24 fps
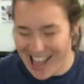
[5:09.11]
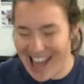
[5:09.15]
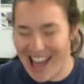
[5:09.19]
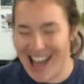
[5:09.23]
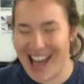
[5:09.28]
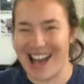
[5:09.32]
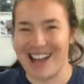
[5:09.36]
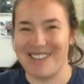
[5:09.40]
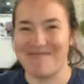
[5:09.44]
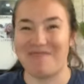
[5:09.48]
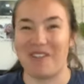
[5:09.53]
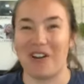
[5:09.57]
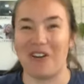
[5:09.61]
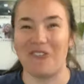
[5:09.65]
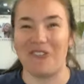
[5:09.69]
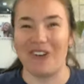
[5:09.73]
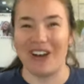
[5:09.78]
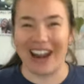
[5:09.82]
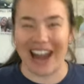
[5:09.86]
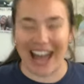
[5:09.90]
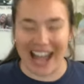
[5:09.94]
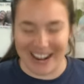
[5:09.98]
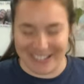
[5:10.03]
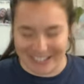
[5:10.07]
But
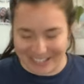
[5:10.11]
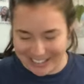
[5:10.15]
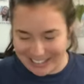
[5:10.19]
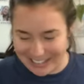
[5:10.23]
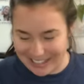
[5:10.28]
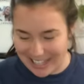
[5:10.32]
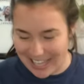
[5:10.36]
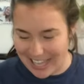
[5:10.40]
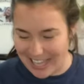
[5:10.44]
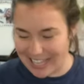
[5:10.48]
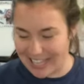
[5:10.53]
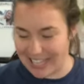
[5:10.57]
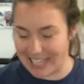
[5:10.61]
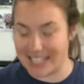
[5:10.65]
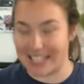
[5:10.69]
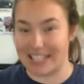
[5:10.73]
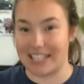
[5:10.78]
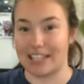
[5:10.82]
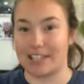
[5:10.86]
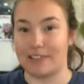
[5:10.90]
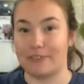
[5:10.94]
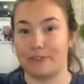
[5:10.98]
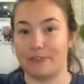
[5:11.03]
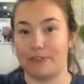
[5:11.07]
what I really like is
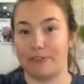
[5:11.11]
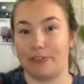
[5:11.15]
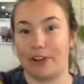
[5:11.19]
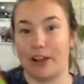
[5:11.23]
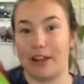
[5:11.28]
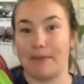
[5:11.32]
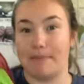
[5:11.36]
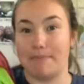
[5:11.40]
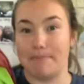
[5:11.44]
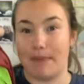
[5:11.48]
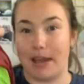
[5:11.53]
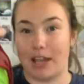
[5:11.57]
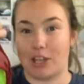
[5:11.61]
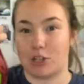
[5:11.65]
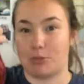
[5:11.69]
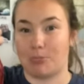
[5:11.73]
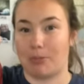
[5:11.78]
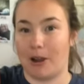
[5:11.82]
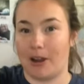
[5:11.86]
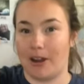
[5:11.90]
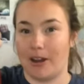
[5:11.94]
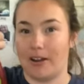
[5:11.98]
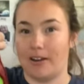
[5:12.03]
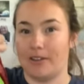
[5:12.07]
this front mesh
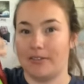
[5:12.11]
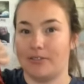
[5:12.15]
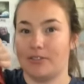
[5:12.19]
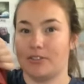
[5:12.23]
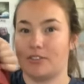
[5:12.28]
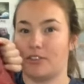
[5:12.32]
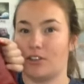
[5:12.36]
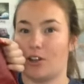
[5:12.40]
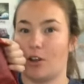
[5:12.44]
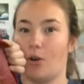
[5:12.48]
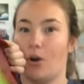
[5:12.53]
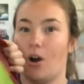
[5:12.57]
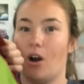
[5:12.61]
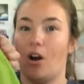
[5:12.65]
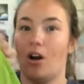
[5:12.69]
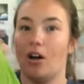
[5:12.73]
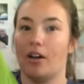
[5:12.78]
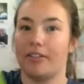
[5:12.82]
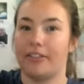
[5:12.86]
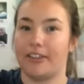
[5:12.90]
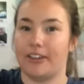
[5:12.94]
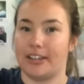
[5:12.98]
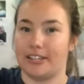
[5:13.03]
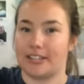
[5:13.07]
part. So
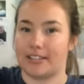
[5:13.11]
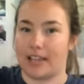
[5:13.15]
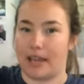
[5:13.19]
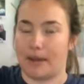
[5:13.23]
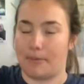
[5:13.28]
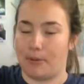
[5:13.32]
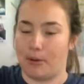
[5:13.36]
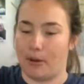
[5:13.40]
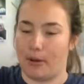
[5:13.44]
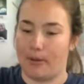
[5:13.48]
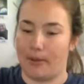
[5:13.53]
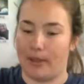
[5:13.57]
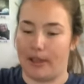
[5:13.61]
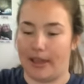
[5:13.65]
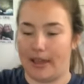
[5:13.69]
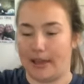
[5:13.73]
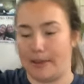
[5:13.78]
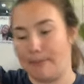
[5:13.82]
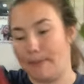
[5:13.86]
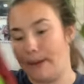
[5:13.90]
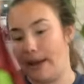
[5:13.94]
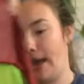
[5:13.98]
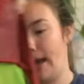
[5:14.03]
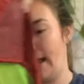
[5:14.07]
all this, I put like
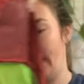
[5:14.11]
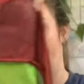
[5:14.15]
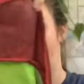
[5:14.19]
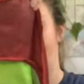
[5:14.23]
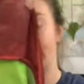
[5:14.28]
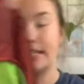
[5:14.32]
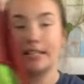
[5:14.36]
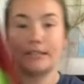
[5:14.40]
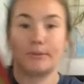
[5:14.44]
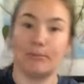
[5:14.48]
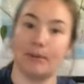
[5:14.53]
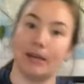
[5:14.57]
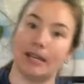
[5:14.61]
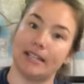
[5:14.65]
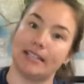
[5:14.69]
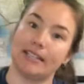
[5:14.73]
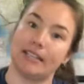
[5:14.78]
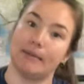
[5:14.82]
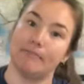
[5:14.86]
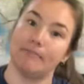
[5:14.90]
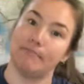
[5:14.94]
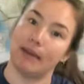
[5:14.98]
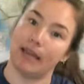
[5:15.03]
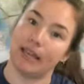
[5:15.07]
my intimates
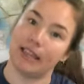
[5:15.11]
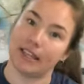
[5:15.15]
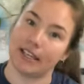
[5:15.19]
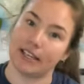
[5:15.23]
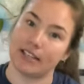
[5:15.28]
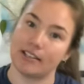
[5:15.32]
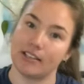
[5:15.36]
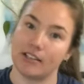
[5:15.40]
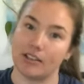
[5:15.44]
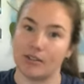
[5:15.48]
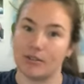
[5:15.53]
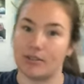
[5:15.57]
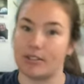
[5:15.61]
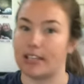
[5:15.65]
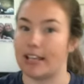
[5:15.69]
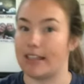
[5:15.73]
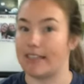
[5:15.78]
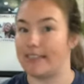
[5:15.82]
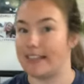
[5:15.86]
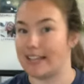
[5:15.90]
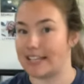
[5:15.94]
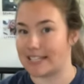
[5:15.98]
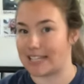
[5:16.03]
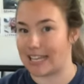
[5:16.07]
and bathing suits and
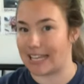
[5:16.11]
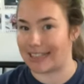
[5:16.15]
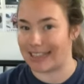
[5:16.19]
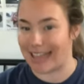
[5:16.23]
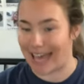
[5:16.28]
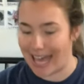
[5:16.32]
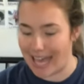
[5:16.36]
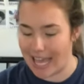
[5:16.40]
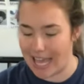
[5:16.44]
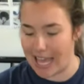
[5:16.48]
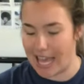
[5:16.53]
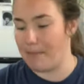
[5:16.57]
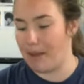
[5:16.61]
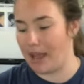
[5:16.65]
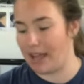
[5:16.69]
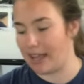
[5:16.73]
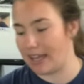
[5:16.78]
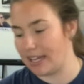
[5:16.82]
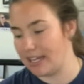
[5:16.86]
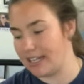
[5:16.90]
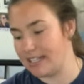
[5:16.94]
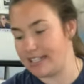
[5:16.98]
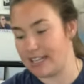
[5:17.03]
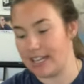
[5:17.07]
things like that. I
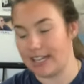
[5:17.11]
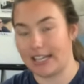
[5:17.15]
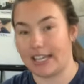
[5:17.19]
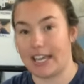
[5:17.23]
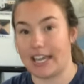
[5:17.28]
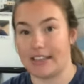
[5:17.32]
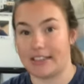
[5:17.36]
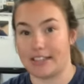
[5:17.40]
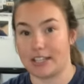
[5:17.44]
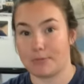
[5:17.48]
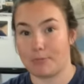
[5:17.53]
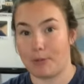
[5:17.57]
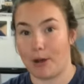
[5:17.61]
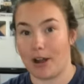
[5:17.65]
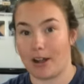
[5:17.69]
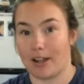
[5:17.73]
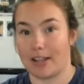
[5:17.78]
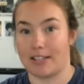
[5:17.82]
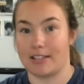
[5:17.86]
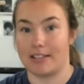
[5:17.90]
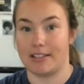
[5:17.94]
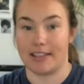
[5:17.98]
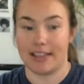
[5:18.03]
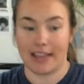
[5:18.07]
kind of dedicate this
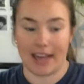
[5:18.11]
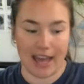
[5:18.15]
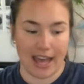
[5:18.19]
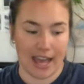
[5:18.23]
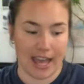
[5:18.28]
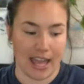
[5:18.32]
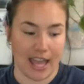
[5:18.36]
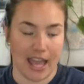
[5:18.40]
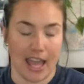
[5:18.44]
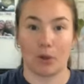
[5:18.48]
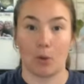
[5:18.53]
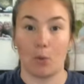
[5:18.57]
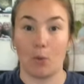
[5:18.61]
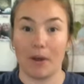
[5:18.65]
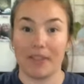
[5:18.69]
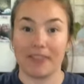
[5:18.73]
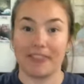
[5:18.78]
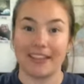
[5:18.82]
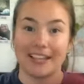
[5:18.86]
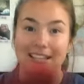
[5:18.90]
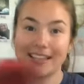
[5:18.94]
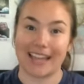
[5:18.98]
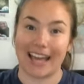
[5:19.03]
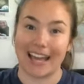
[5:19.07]
pocket to that. One
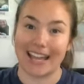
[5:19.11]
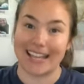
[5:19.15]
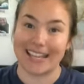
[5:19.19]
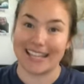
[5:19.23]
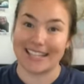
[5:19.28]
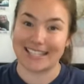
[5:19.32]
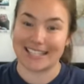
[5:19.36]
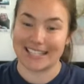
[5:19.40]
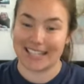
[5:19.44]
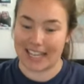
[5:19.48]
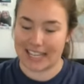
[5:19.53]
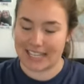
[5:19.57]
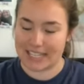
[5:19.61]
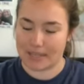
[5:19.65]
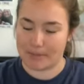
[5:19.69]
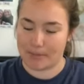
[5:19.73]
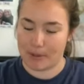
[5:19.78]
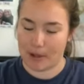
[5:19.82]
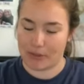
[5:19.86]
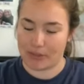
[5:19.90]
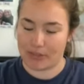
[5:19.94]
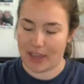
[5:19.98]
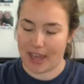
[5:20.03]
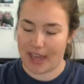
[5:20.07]
thing that is nice
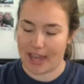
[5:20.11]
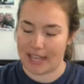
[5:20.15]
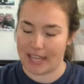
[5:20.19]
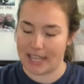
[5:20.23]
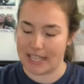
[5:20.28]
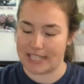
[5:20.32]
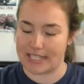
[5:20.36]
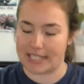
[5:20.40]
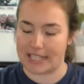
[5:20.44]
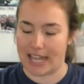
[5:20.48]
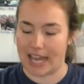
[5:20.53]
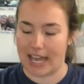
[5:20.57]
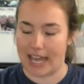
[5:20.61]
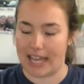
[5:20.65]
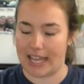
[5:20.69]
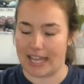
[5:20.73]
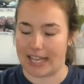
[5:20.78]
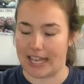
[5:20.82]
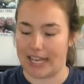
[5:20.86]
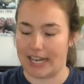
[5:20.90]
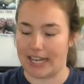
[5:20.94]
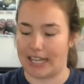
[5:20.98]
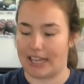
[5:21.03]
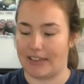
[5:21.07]
about that is that it
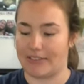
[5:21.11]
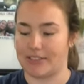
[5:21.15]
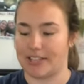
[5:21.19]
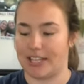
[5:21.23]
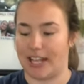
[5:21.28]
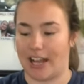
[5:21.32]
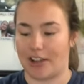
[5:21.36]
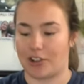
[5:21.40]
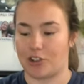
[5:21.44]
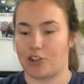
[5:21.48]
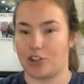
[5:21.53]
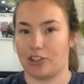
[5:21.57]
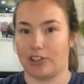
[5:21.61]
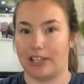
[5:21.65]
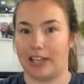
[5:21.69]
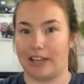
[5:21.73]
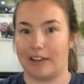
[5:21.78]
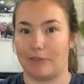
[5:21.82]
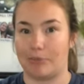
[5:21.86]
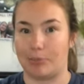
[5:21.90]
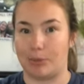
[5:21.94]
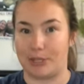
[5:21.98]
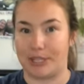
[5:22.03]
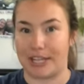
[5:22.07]
kind of gives an extra layer
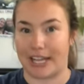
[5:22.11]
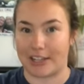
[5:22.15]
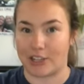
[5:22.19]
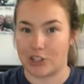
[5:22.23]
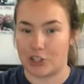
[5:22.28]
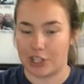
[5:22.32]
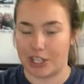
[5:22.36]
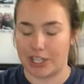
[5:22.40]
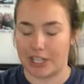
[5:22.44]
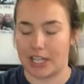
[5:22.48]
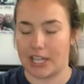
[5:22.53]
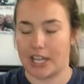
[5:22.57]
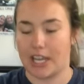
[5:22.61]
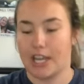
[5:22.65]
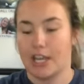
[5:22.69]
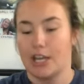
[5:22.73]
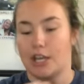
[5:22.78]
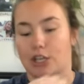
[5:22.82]
of protection.